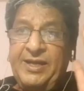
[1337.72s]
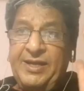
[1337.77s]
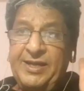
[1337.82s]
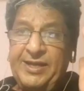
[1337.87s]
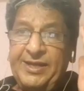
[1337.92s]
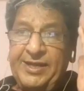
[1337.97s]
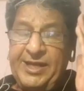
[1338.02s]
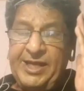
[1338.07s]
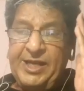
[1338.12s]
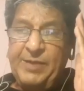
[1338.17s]

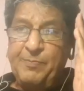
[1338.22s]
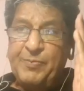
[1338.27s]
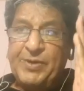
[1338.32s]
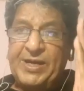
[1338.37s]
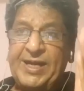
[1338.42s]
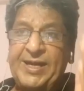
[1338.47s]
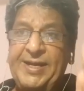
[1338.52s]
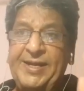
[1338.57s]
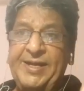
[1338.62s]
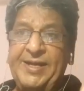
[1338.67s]
In
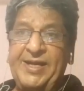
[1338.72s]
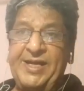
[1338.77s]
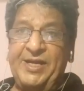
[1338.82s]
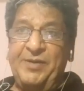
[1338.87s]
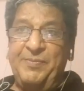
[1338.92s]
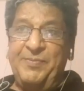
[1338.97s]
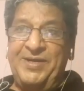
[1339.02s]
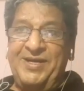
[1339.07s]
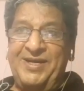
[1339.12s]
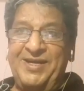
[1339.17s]

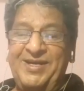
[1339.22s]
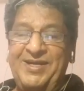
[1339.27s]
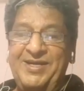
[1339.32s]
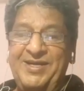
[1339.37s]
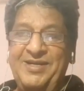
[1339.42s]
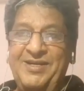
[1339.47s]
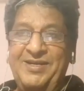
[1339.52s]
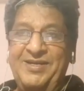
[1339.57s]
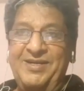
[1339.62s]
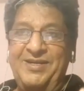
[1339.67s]
pranayama,
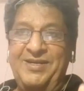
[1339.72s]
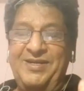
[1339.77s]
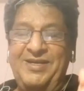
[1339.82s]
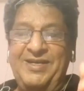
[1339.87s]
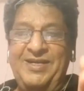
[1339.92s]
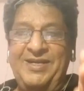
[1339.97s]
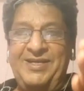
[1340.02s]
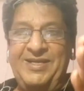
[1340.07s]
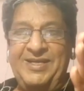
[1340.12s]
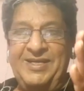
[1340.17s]

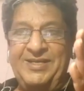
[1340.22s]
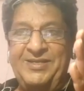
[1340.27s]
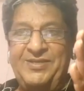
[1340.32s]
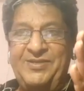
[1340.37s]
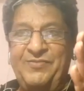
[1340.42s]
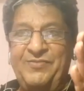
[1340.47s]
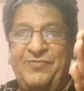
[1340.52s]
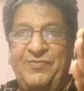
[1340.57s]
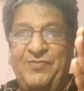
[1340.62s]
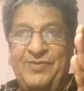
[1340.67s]
it is,
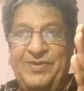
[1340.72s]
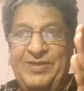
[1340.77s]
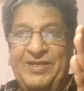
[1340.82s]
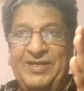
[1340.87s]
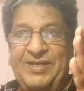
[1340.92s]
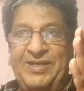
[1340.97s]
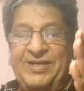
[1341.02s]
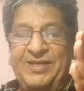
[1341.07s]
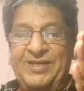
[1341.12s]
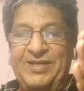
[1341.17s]

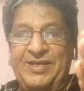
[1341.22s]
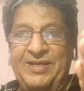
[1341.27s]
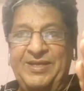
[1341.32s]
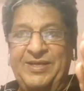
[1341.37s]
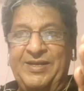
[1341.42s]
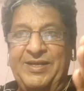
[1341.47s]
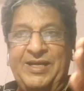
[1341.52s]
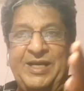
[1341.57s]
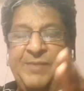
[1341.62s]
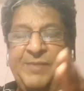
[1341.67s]

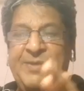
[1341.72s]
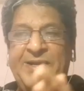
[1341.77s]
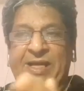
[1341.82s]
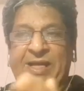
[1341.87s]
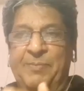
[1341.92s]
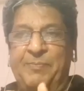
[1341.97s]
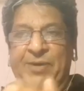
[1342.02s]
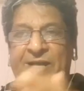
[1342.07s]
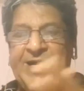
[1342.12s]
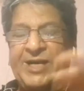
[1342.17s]
I mean,
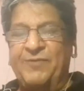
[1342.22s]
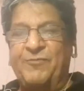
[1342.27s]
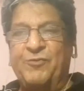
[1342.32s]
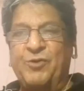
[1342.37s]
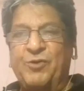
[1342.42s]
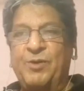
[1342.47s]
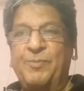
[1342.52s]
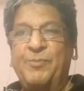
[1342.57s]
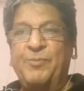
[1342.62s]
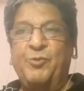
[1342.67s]
apart
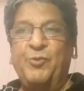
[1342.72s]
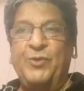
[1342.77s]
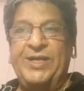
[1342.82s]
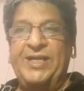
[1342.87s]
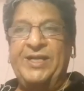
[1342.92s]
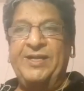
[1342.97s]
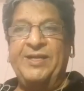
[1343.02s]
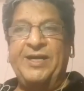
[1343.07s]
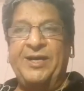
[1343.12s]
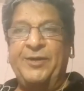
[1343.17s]
from
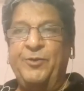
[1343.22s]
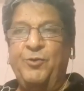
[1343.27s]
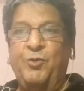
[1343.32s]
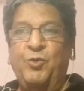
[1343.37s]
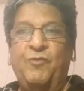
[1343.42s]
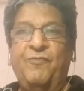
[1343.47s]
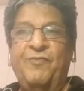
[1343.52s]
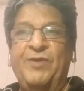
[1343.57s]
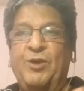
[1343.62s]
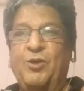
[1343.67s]
doing
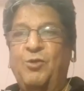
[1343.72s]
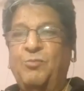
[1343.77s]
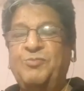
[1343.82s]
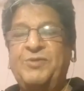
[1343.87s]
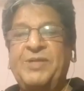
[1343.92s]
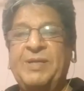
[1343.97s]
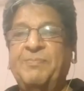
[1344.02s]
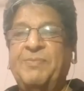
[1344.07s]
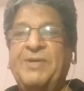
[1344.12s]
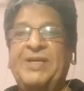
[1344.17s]
anulom vilom,
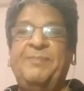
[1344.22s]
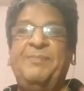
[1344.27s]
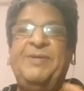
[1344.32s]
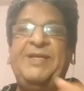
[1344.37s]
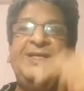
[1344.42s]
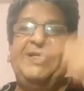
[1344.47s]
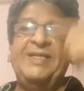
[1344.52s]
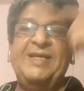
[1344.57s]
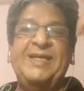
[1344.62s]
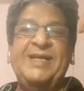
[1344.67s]
simply
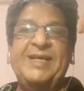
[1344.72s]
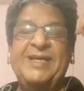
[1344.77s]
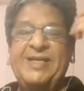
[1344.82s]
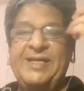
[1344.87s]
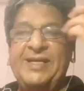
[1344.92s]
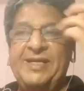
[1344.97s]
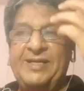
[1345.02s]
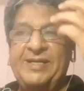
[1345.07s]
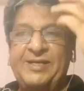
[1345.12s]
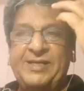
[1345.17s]
breathing in
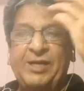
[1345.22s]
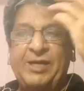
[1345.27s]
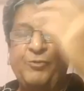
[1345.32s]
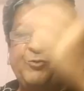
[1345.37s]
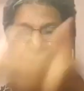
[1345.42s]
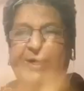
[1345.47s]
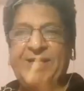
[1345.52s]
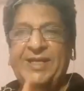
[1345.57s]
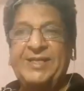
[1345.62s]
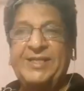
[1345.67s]
and
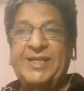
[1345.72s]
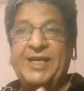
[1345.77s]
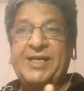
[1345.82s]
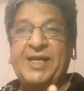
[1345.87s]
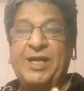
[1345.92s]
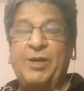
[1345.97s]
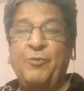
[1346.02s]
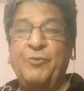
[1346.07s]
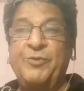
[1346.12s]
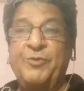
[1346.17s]
taking the
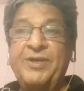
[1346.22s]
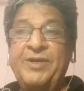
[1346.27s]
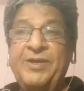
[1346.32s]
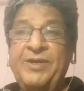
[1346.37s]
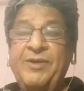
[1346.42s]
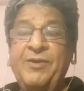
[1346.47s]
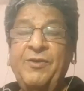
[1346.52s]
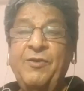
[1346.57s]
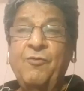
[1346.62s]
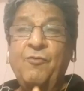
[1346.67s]
count.
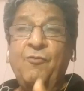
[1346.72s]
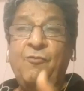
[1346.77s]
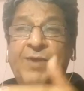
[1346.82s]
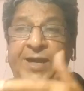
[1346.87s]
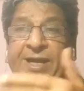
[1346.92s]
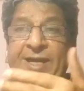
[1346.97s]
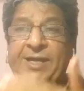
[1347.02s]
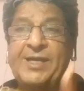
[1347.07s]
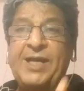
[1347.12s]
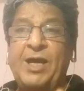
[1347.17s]

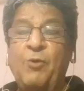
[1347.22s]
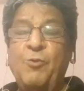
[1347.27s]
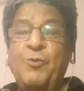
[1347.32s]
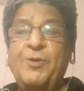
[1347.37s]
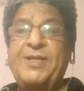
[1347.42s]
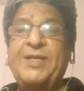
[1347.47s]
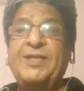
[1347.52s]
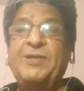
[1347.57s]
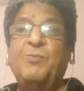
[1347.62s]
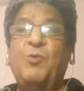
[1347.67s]
Why
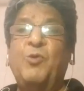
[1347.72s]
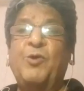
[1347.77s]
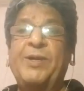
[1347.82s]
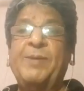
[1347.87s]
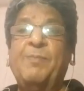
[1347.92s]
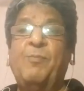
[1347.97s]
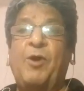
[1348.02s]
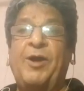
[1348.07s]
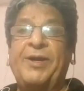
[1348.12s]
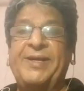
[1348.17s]
count is more
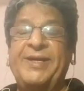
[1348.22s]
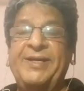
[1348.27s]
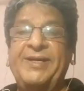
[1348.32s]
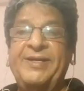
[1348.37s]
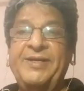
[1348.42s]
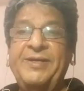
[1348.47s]
important?